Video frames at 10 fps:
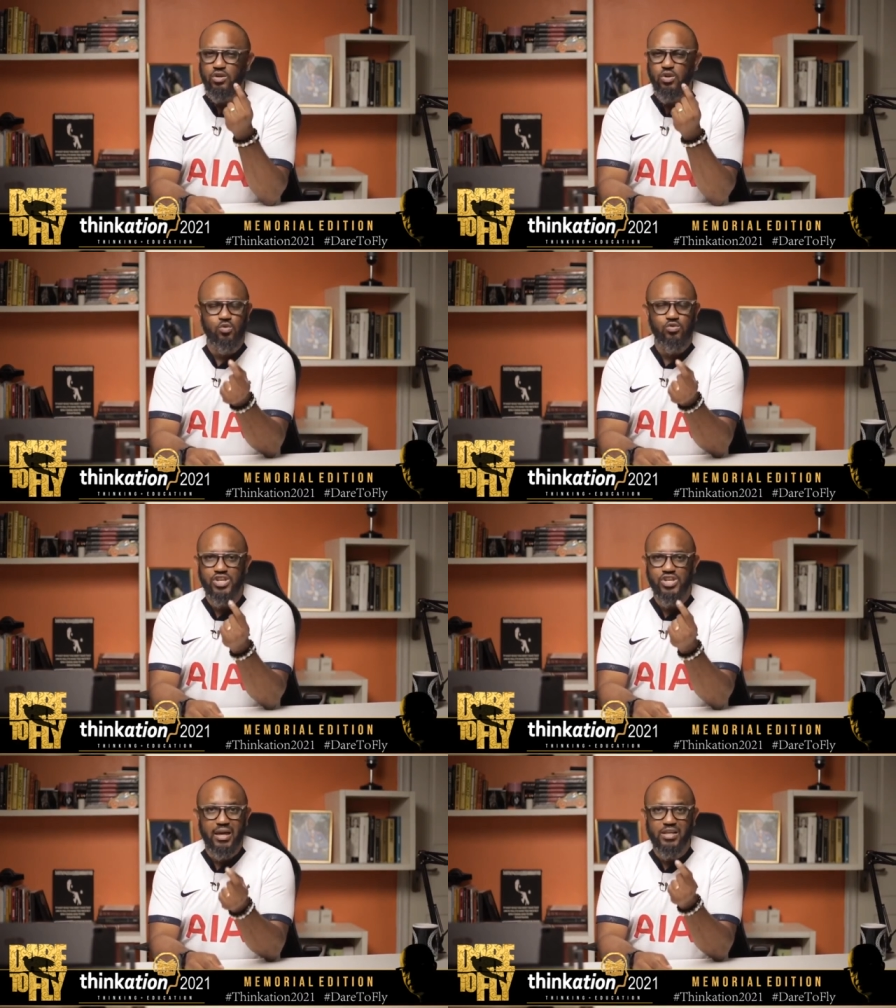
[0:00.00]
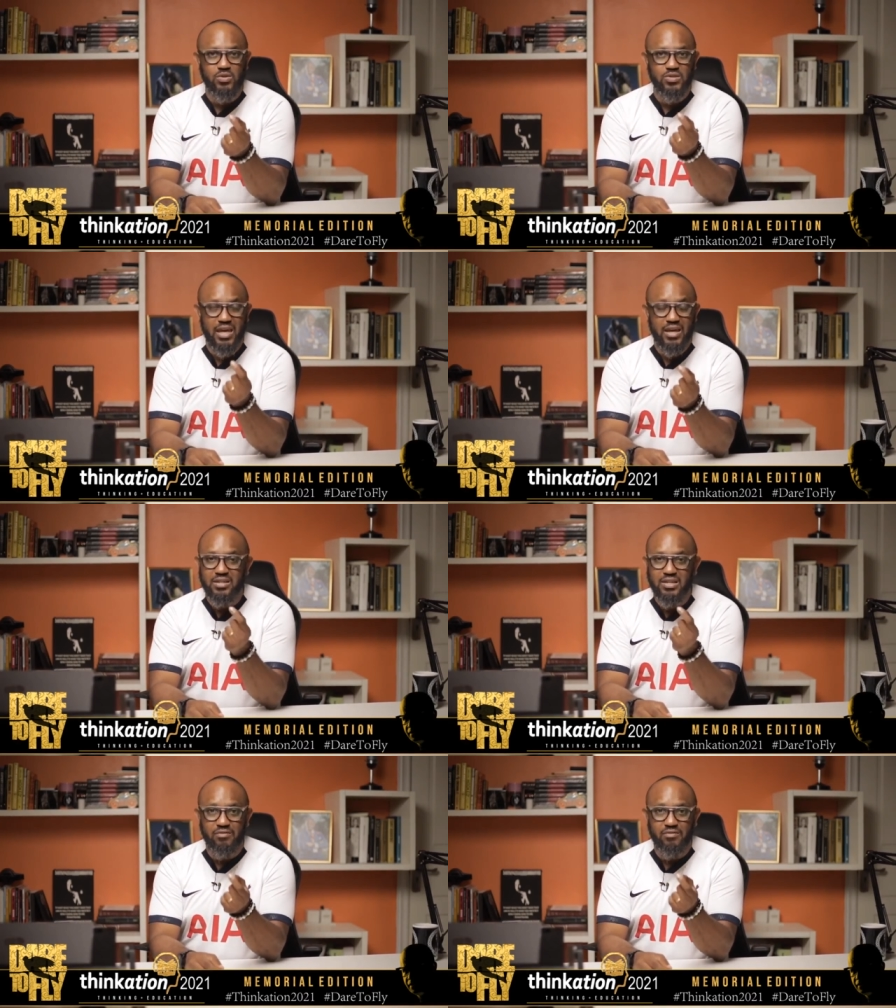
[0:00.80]
No giant will
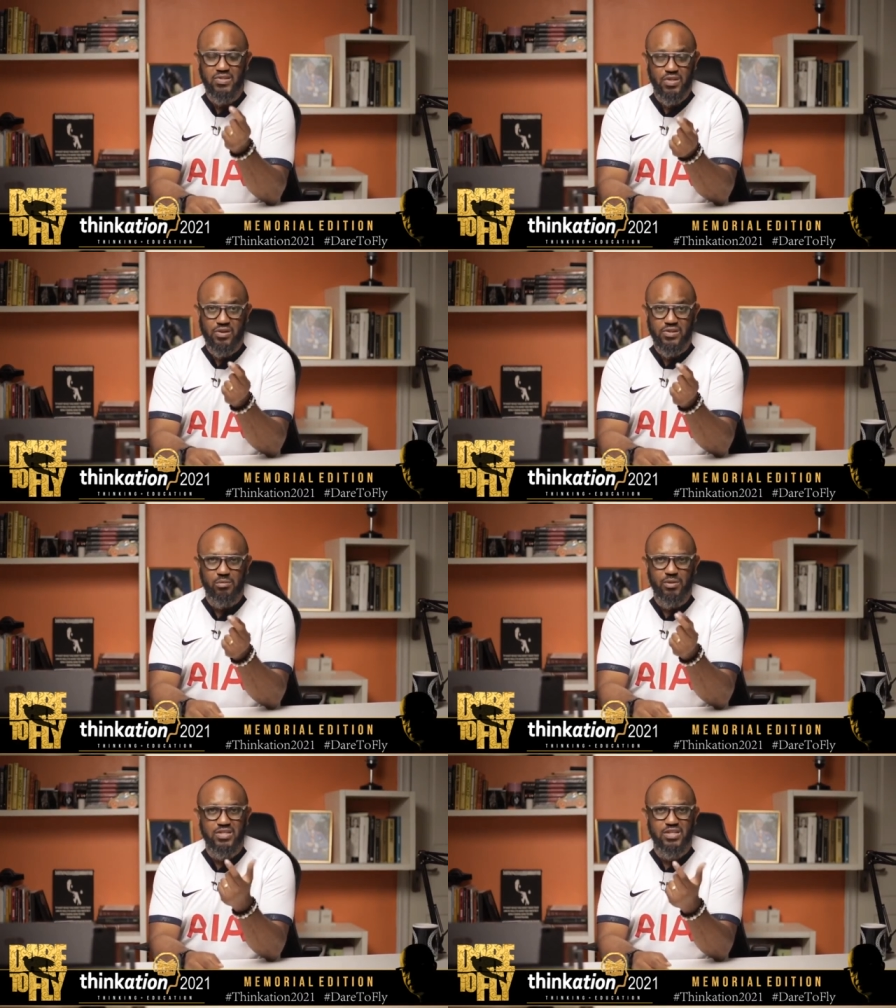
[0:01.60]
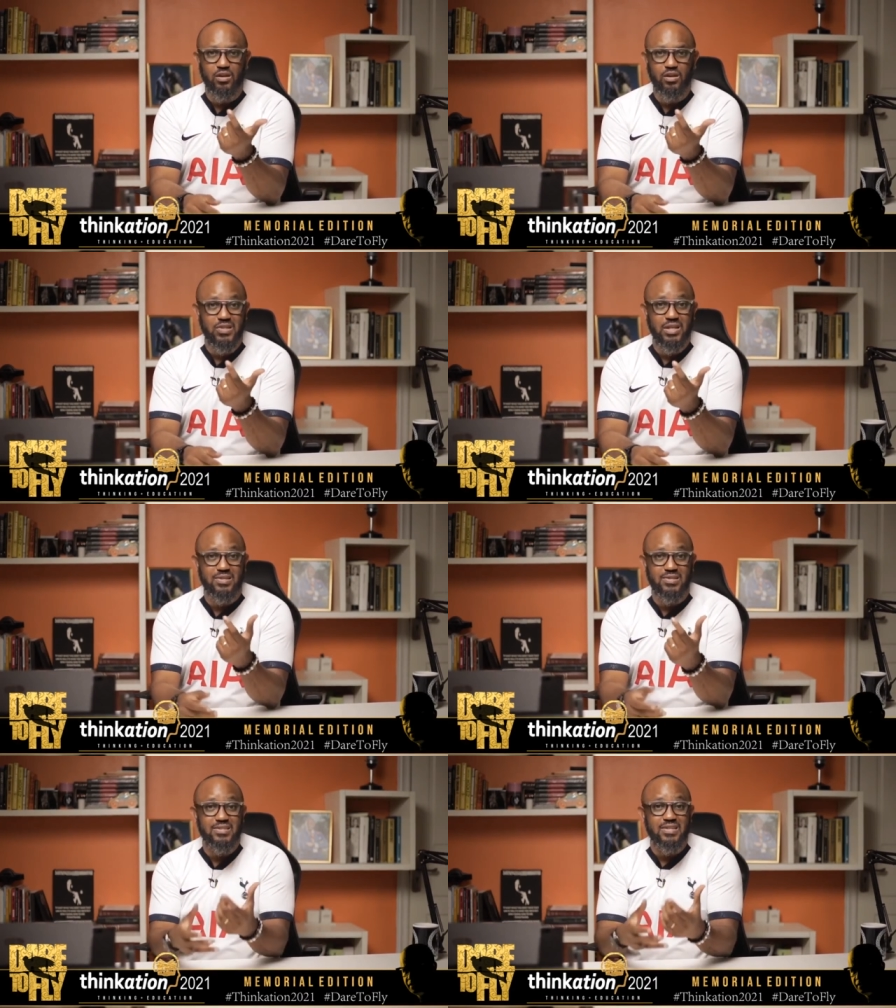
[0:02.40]
take David seriously because he looks at it
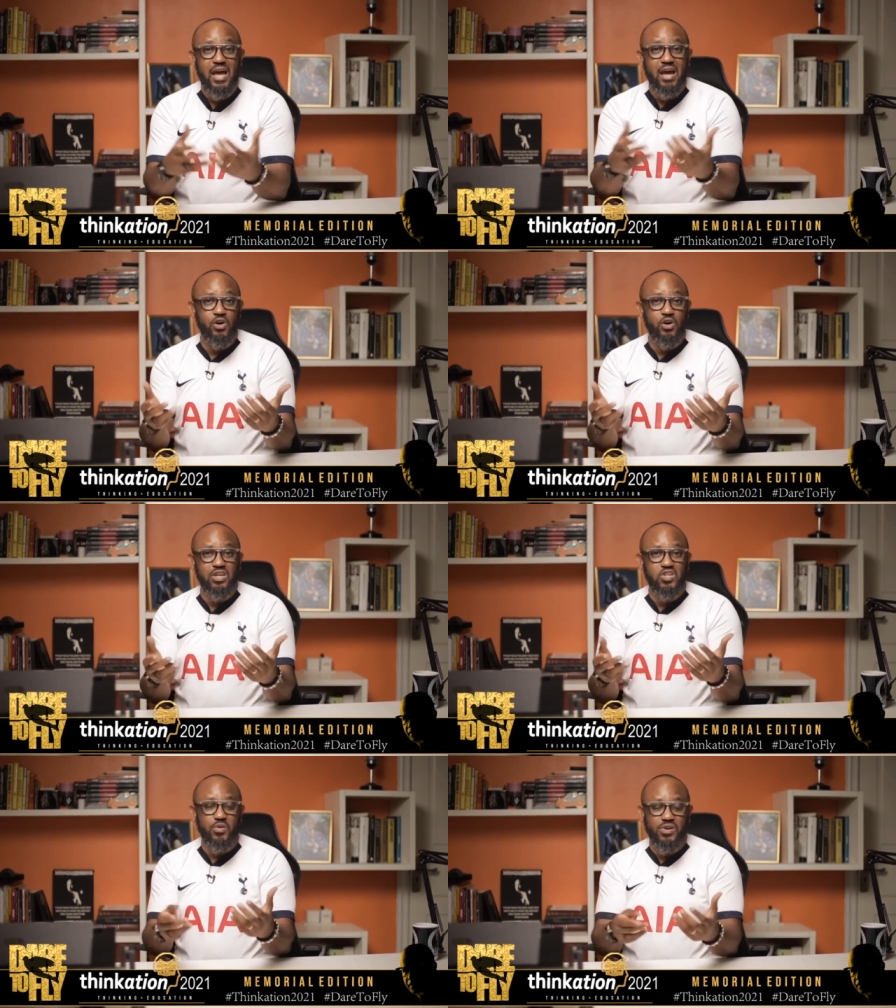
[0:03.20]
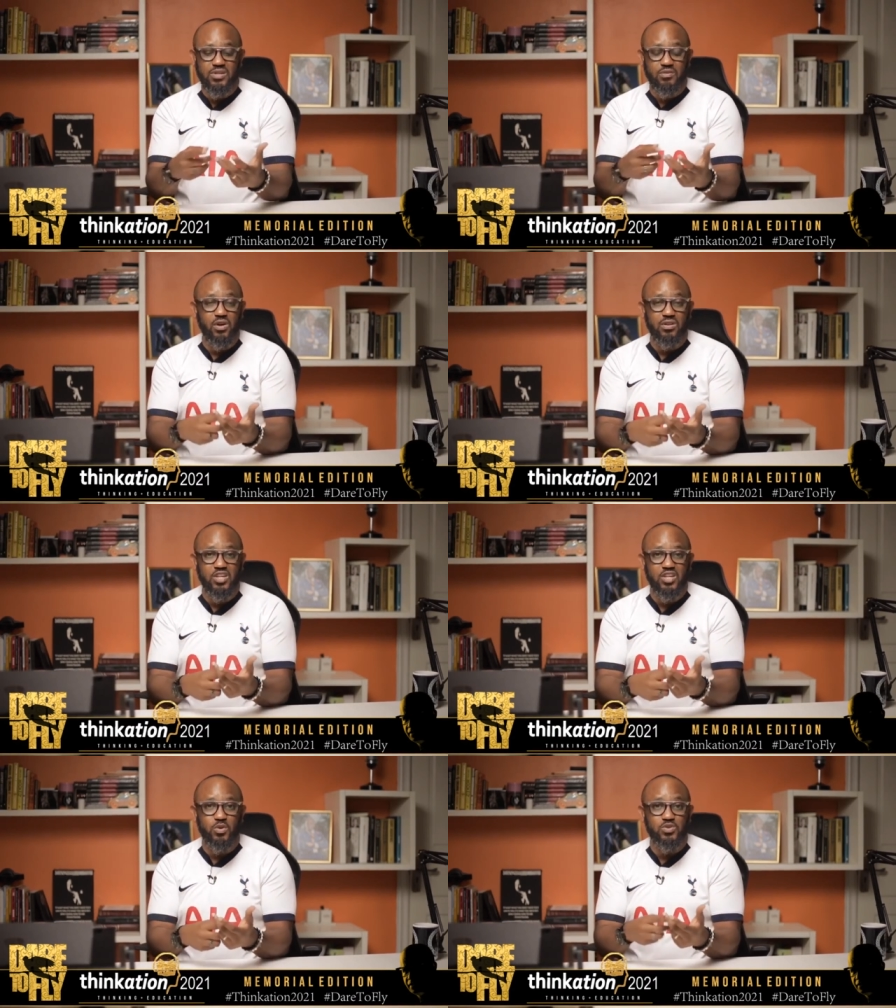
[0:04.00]
and says, I've got the experience, I've got the
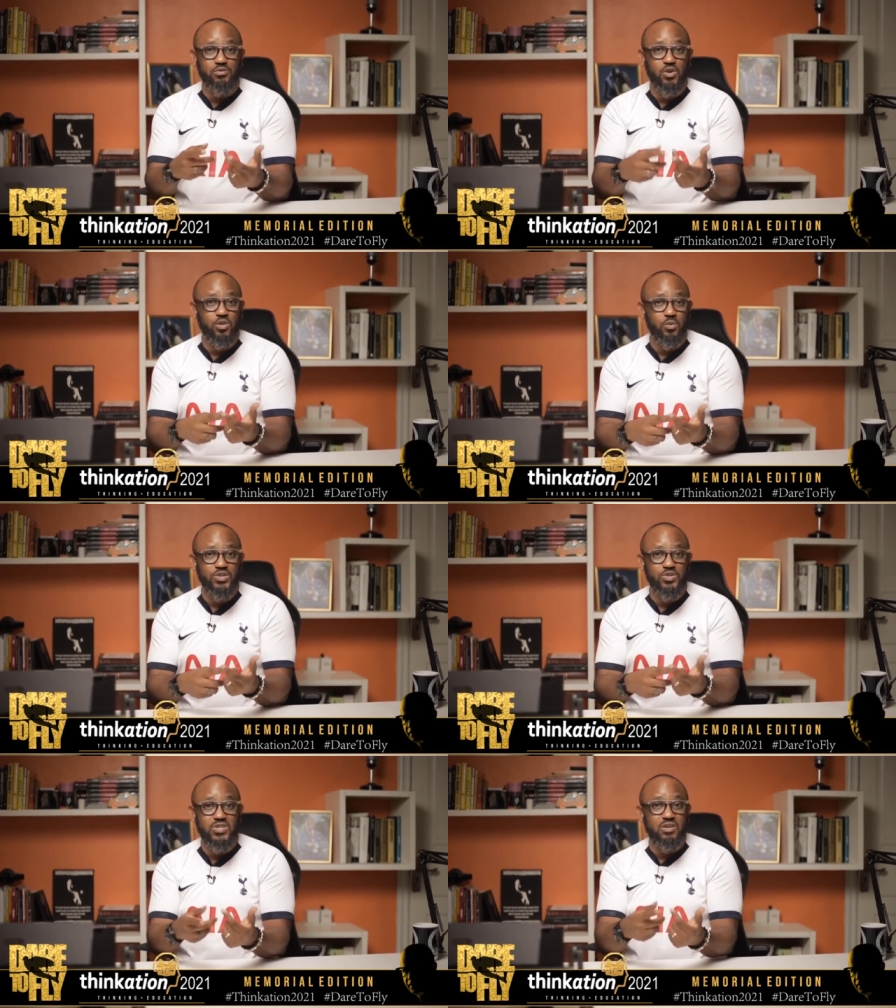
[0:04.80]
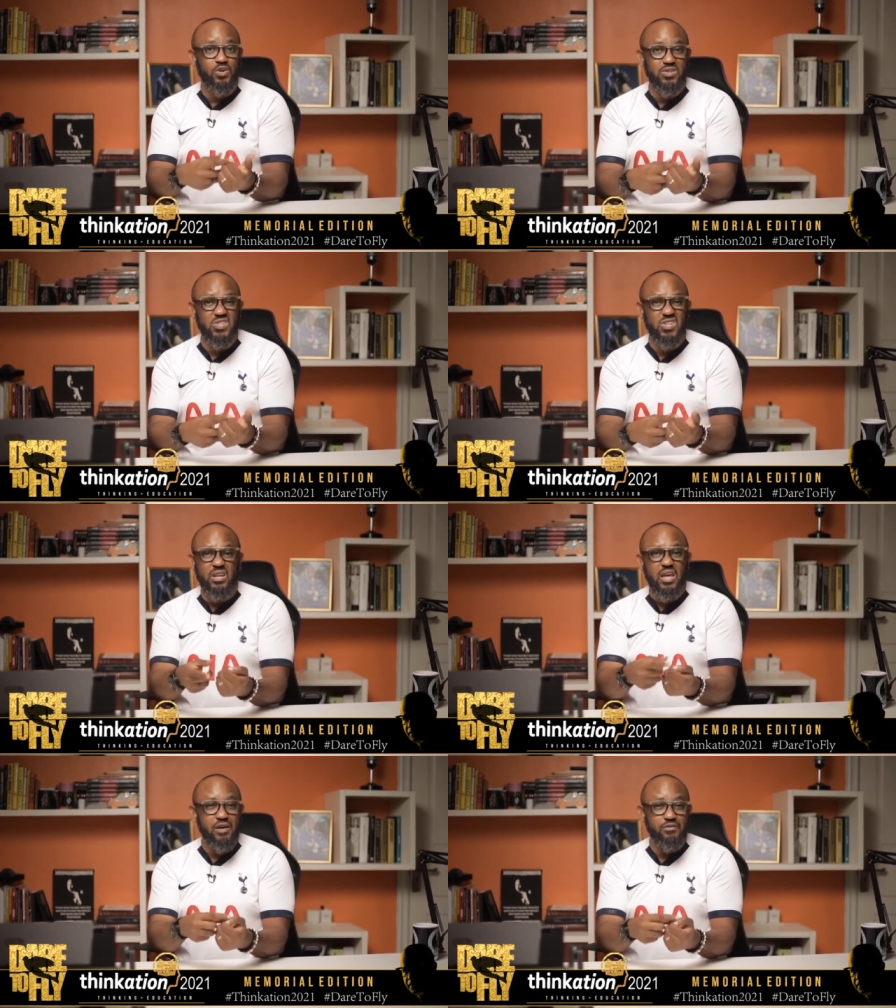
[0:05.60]
exposure, I've got the resources, I've got the
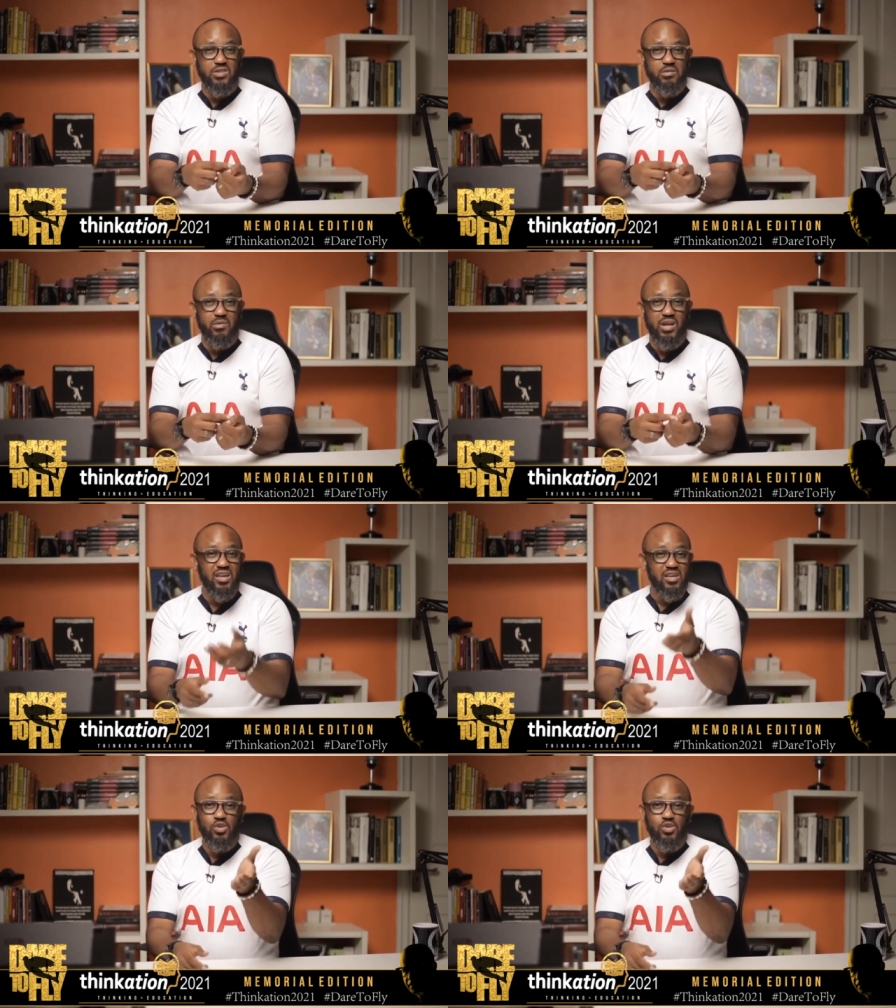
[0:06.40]
skill, I've got the money.